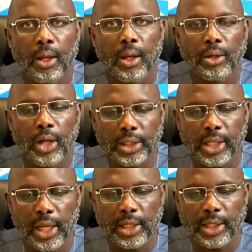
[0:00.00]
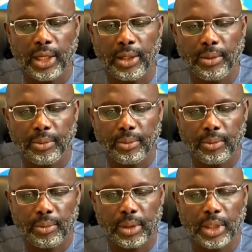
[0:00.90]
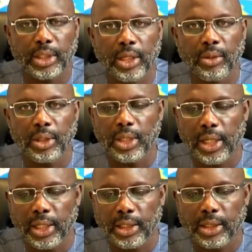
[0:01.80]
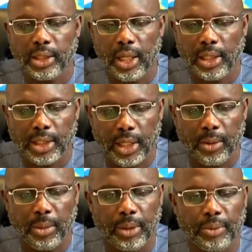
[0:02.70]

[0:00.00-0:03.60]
Your Excellency, distinguished ladies and gentlemen,